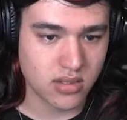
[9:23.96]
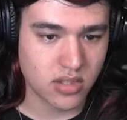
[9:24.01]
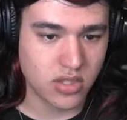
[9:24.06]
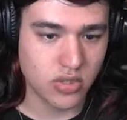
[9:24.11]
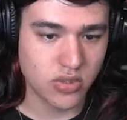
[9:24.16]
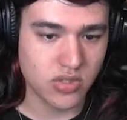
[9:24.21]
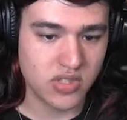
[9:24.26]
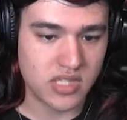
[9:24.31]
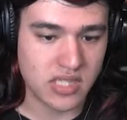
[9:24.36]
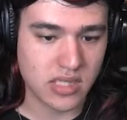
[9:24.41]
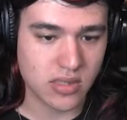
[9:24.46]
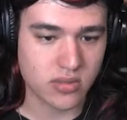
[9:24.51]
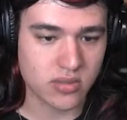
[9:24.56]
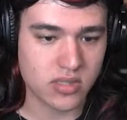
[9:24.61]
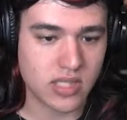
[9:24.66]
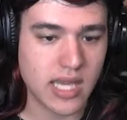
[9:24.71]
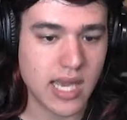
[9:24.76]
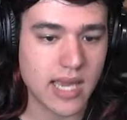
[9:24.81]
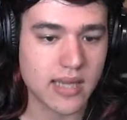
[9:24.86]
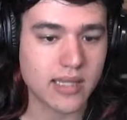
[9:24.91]
You
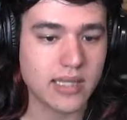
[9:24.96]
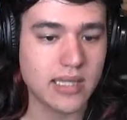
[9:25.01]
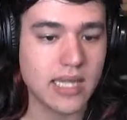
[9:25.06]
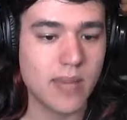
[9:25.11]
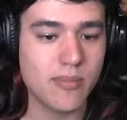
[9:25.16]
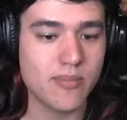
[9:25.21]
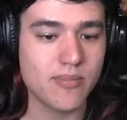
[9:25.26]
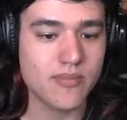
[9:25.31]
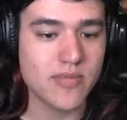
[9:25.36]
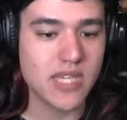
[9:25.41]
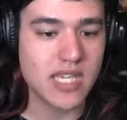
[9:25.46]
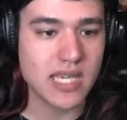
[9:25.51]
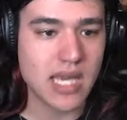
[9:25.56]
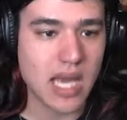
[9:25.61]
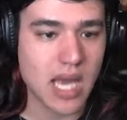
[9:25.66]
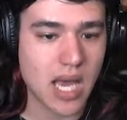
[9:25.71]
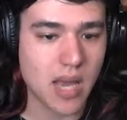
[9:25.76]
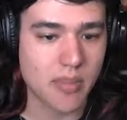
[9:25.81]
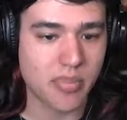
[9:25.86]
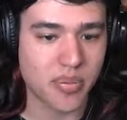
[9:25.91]
get let me
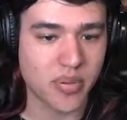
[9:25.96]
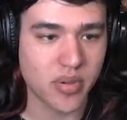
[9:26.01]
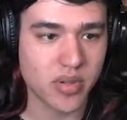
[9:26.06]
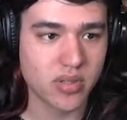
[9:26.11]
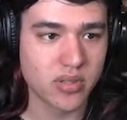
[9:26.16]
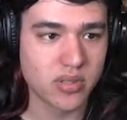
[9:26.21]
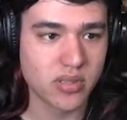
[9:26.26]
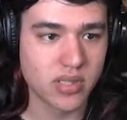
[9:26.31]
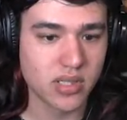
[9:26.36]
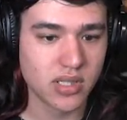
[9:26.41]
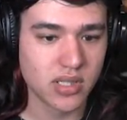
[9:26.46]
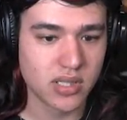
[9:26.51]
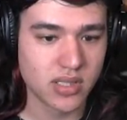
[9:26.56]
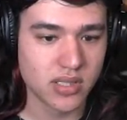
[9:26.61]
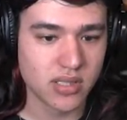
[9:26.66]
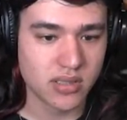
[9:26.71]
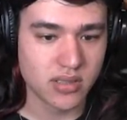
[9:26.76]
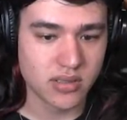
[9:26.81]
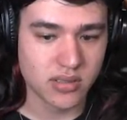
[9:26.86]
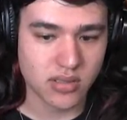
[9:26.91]
up.
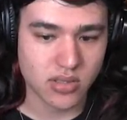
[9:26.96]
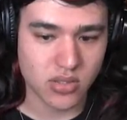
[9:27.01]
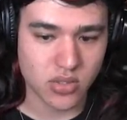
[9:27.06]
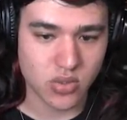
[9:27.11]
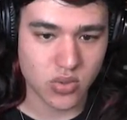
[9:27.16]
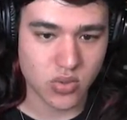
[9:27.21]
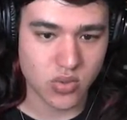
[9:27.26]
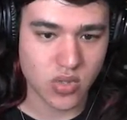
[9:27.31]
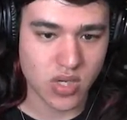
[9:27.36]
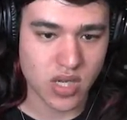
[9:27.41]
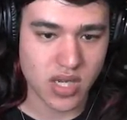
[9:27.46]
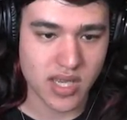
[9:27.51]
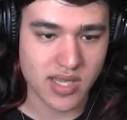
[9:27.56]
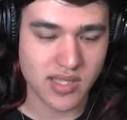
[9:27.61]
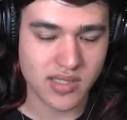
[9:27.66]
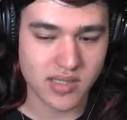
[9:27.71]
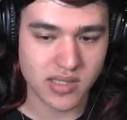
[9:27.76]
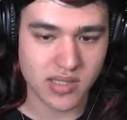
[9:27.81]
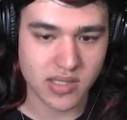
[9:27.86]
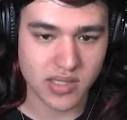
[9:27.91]

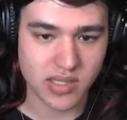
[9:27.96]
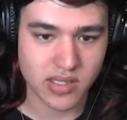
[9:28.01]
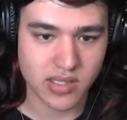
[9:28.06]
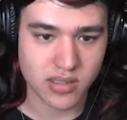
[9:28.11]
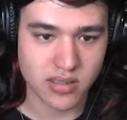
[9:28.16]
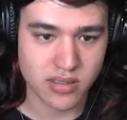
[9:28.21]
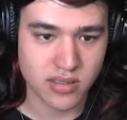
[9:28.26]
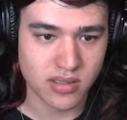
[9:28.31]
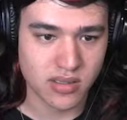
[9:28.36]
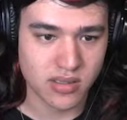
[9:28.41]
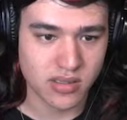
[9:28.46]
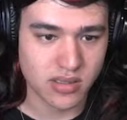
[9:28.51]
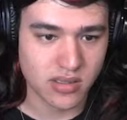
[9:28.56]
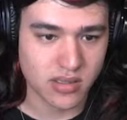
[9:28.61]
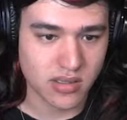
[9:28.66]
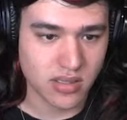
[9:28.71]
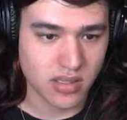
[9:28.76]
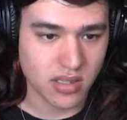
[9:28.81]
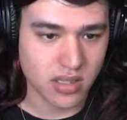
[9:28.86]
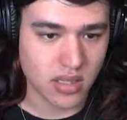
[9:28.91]
Christ.
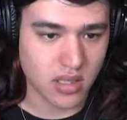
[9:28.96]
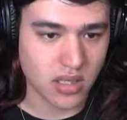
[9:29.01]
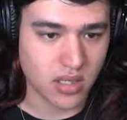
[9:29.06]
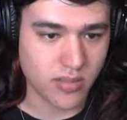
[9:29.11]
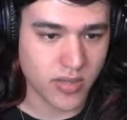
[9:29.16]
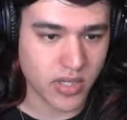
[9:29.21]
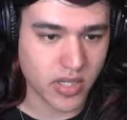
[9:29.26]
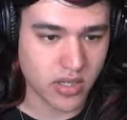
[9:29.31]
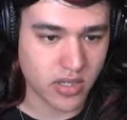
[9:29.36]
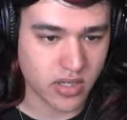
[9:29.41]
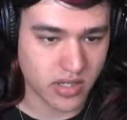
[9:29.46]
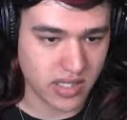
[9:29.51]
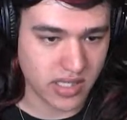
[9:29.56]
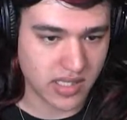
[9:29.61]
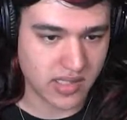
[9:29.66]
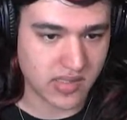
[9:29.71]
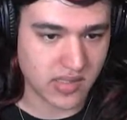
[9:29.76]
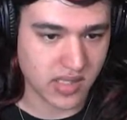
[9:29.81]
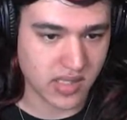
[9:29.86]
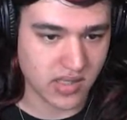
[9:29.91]
Oh my god,
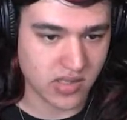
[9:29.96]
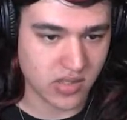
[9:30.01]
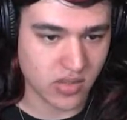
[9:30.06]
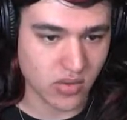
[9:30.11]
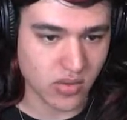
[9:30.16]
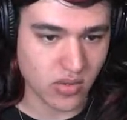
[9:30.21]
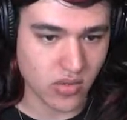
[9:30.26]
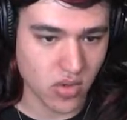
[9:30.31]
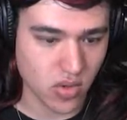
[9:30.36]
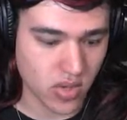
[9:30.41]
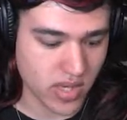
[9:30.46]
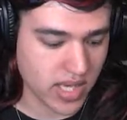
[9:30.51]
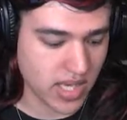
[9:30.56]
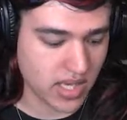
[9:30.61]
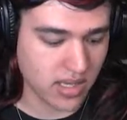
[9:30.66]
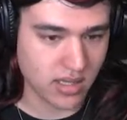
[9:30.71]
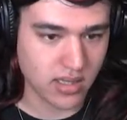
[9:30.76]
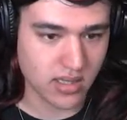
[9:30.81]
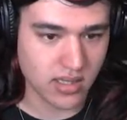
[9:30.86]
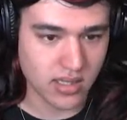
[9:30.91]
these things are
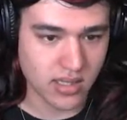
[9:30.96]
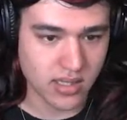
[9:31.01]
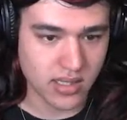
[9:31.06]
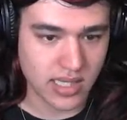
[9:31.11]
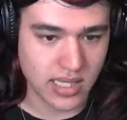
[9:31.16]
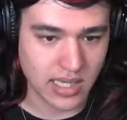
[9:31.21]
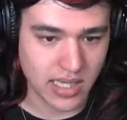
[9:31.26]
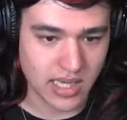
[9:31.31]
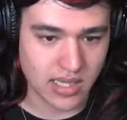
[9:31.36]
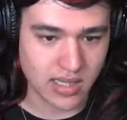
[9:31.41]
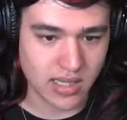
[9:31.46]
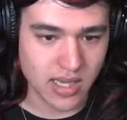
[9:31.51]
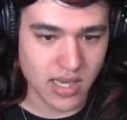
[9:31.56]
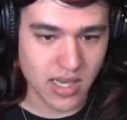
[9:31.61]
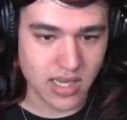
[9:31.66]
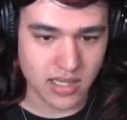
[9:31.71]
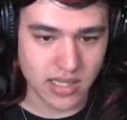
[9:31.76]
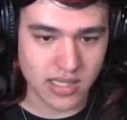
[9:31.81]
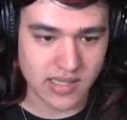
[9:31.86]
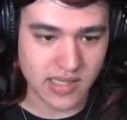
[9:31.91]
annoying. They're like,
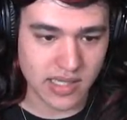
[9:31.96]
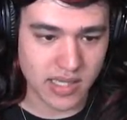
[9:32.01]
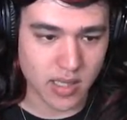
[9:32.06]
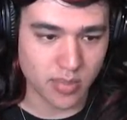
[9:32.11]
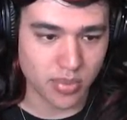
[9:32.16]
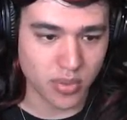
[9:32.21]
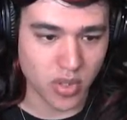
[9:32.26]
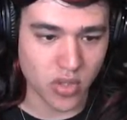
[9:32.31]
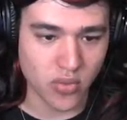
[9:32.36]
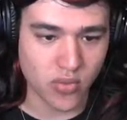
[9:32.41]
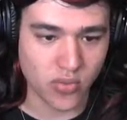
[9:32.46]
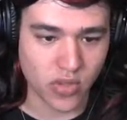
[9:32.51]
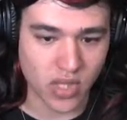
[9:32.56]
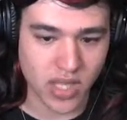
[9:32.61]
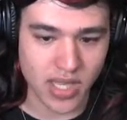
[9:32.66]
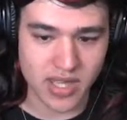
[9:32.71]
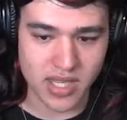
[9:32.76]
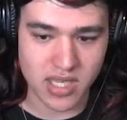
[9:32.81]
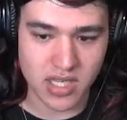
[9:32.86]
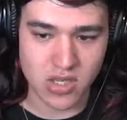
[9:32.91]
it's like a
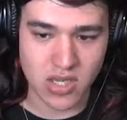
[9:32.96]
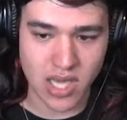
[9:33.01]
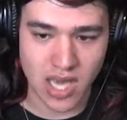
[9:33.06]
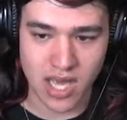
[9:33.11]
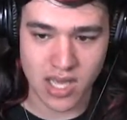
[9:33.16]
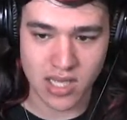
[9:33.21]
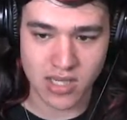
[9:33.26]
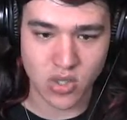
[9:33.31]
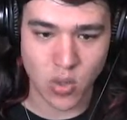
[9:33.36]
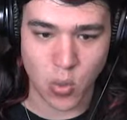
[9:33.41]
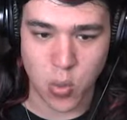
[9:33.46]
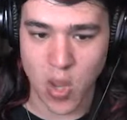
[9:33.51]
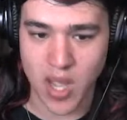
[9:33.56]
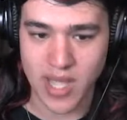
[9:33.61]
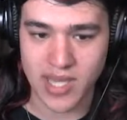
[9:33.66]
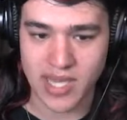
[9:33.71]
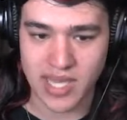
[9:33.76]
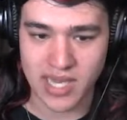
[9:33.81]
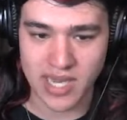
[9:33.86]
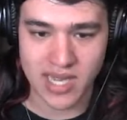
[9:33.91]
blowfly that you can't
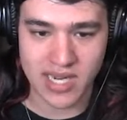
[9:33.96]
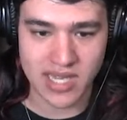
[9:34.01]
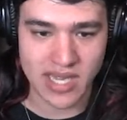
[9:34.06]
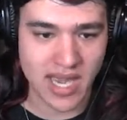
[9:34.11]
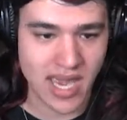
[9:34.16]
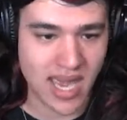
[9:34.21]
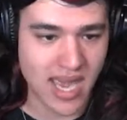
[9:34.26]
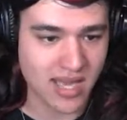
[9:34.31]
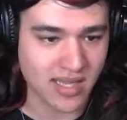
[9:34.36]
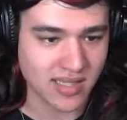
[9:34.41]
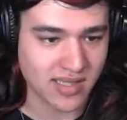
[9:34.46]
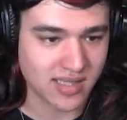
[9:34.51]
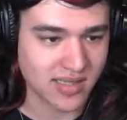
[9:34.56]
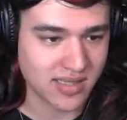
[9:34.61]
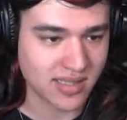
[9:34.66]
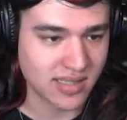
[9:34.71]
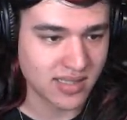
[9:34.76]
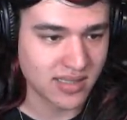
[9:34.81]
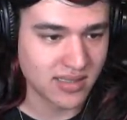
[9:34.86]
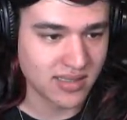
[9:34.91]
quite get out of your house.